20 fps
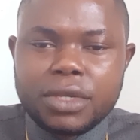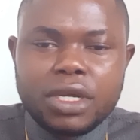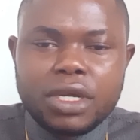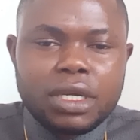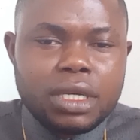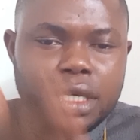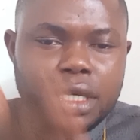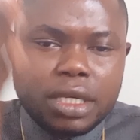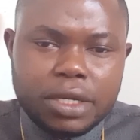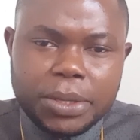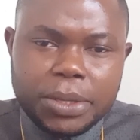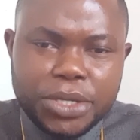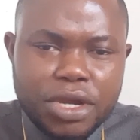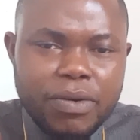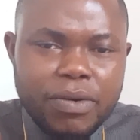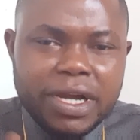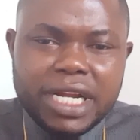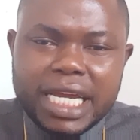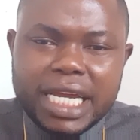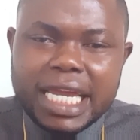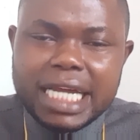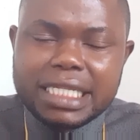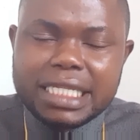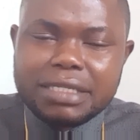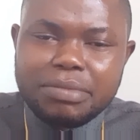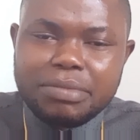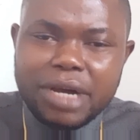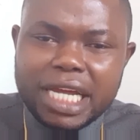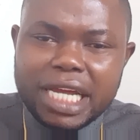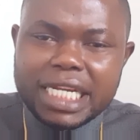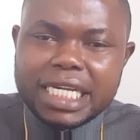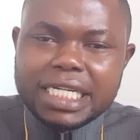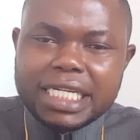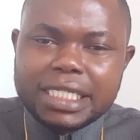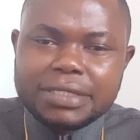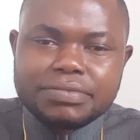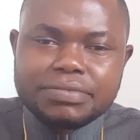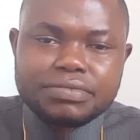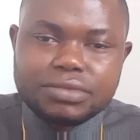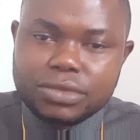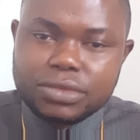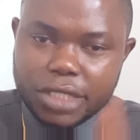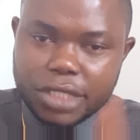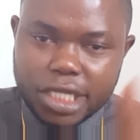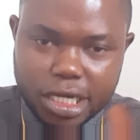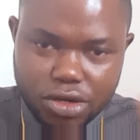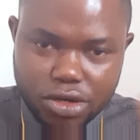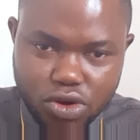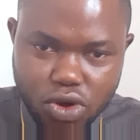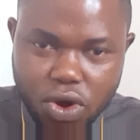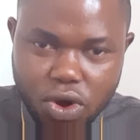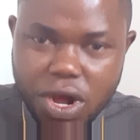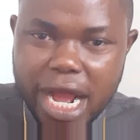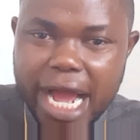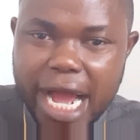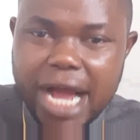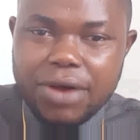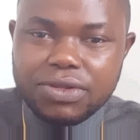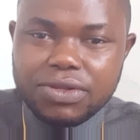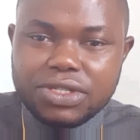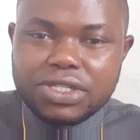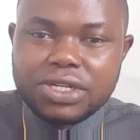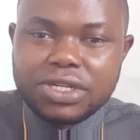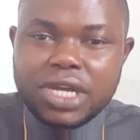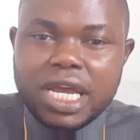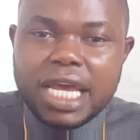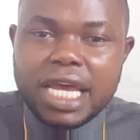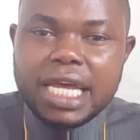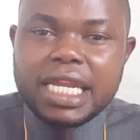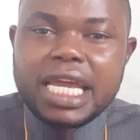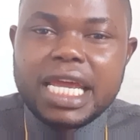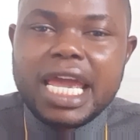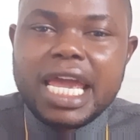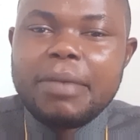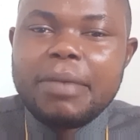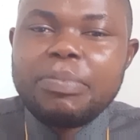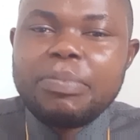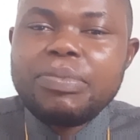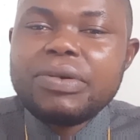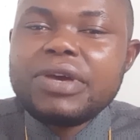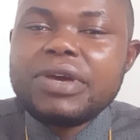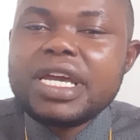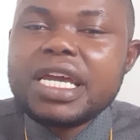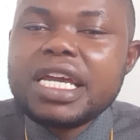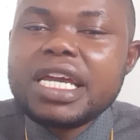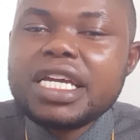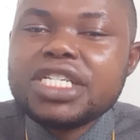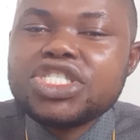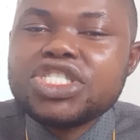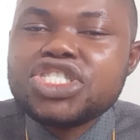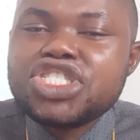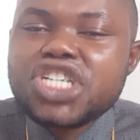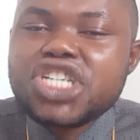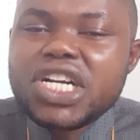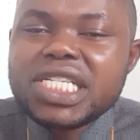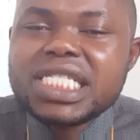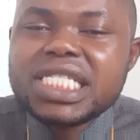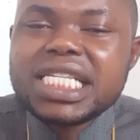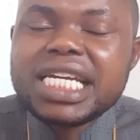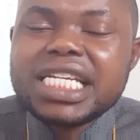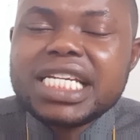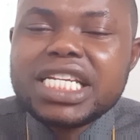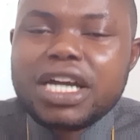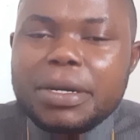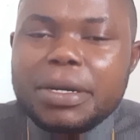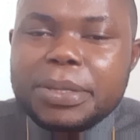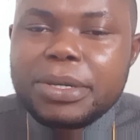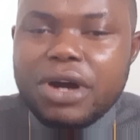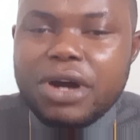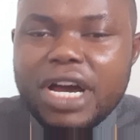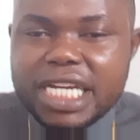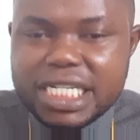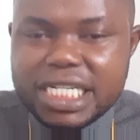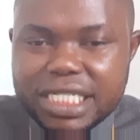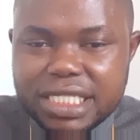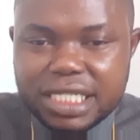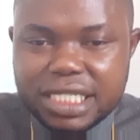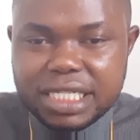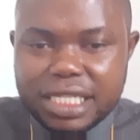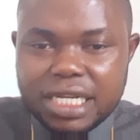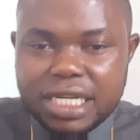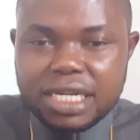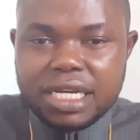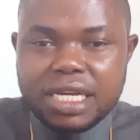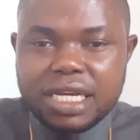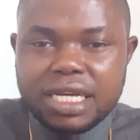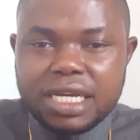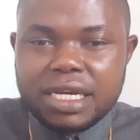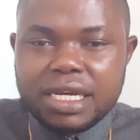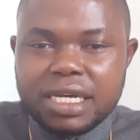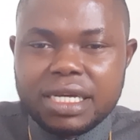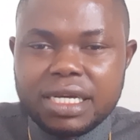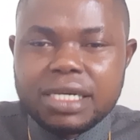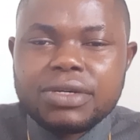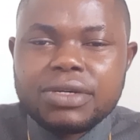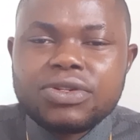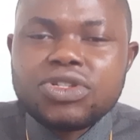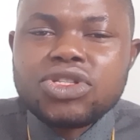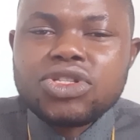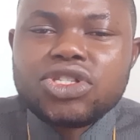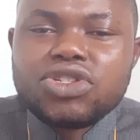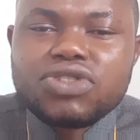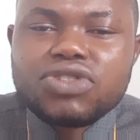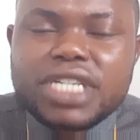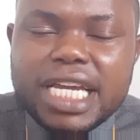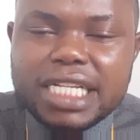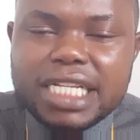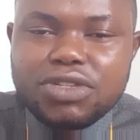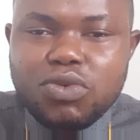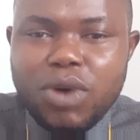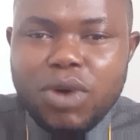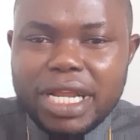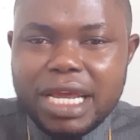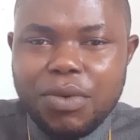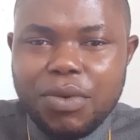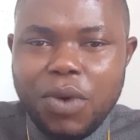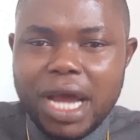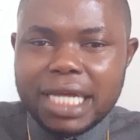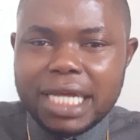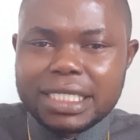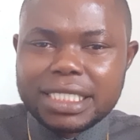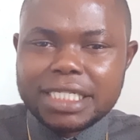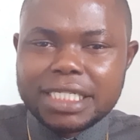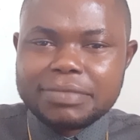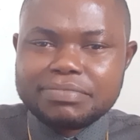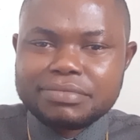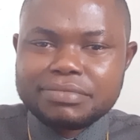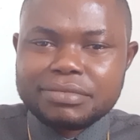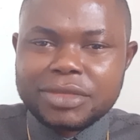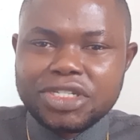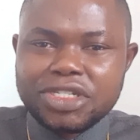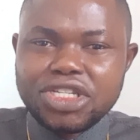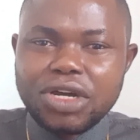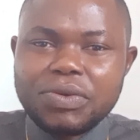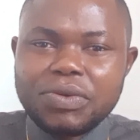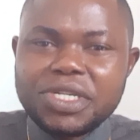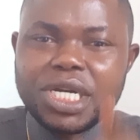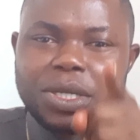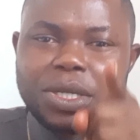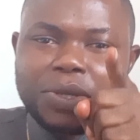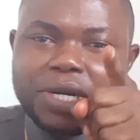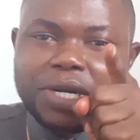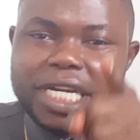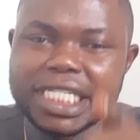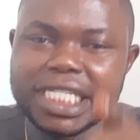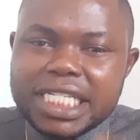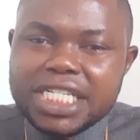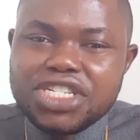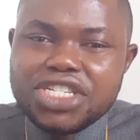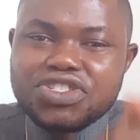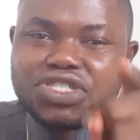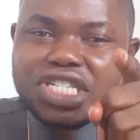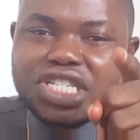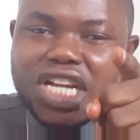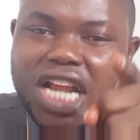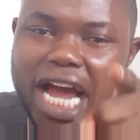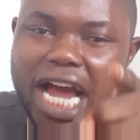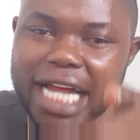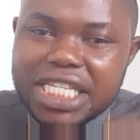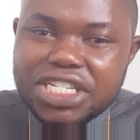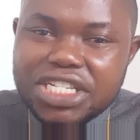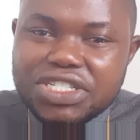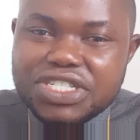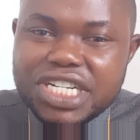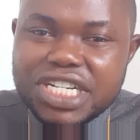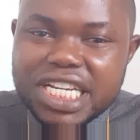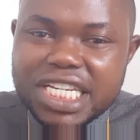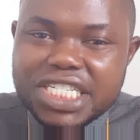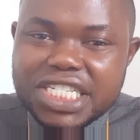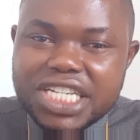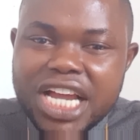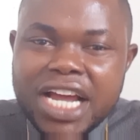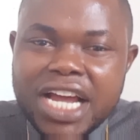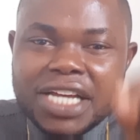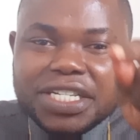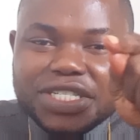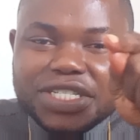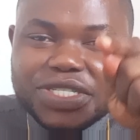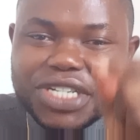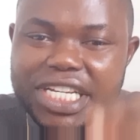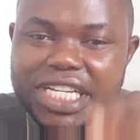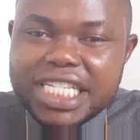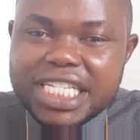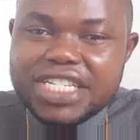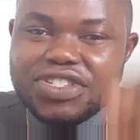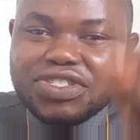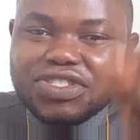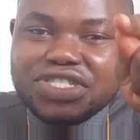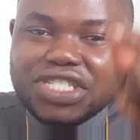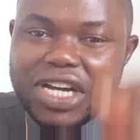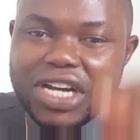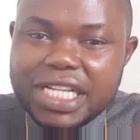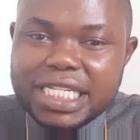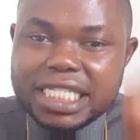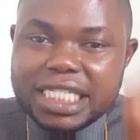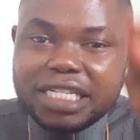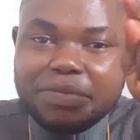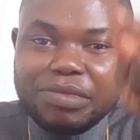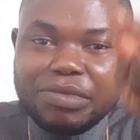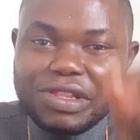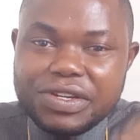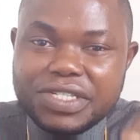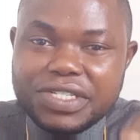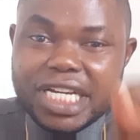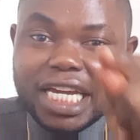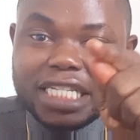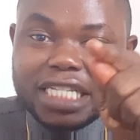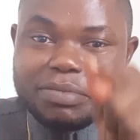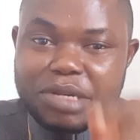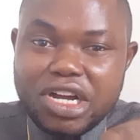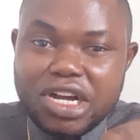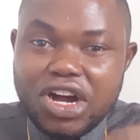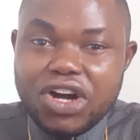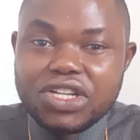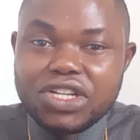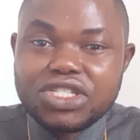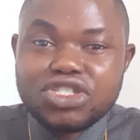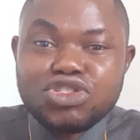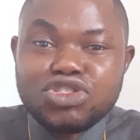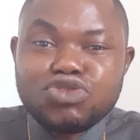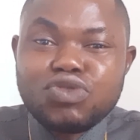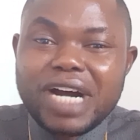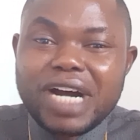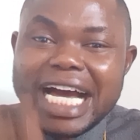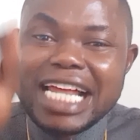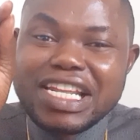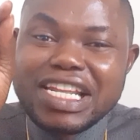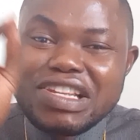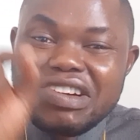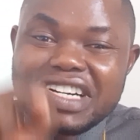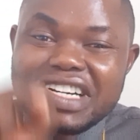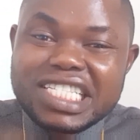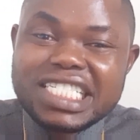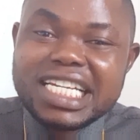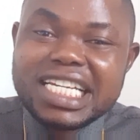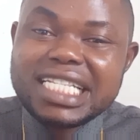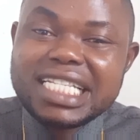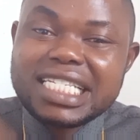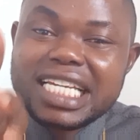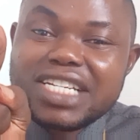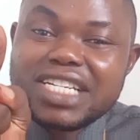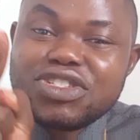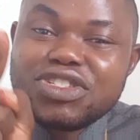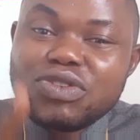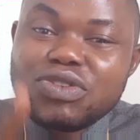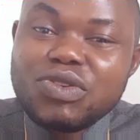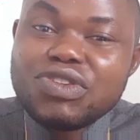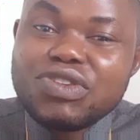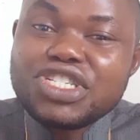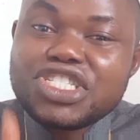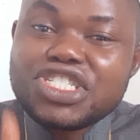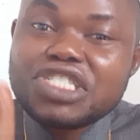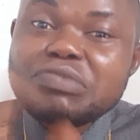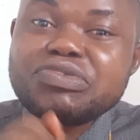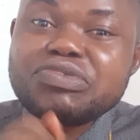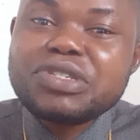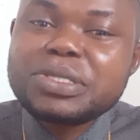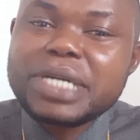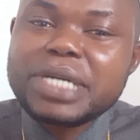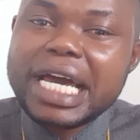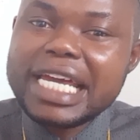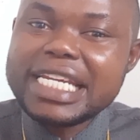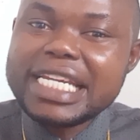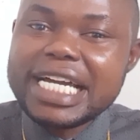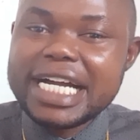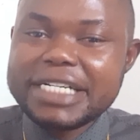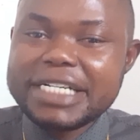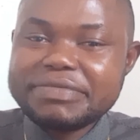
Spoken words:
If you want to get money, then go out and help just enough others to get what they want. So the reason you're not rich, the reason you're not yet a millionaire, is because you are not yet a solution provider.